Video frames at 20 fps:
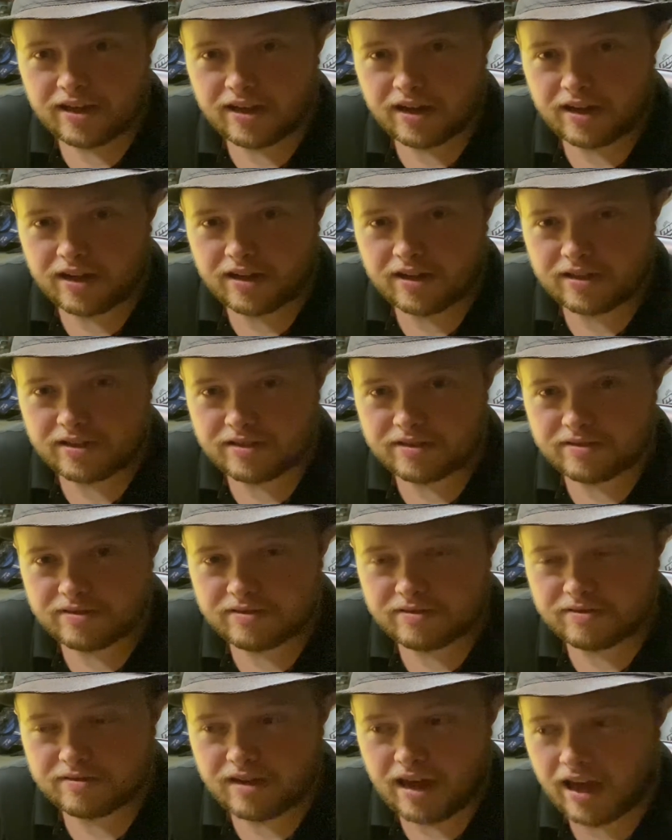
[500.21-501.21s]

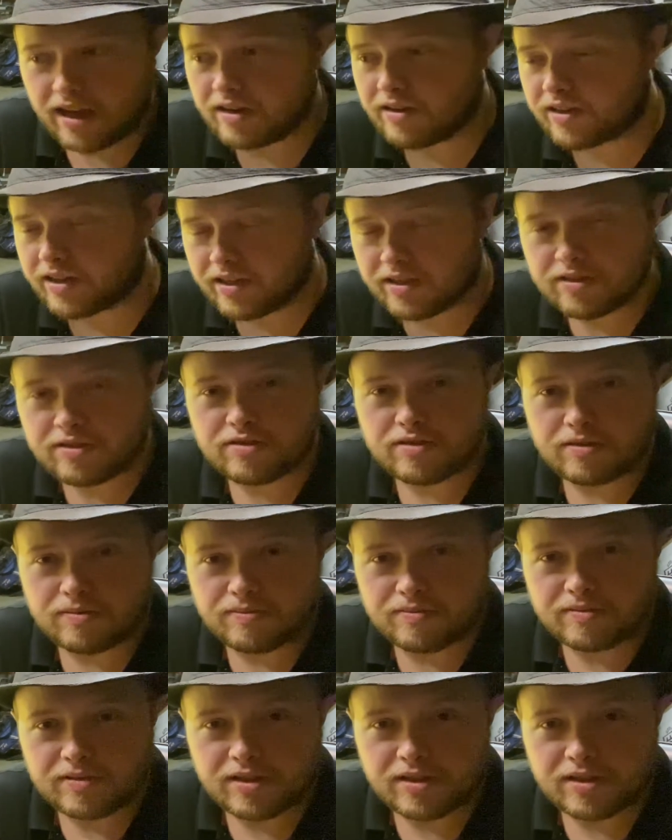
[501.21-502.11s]
I look into them.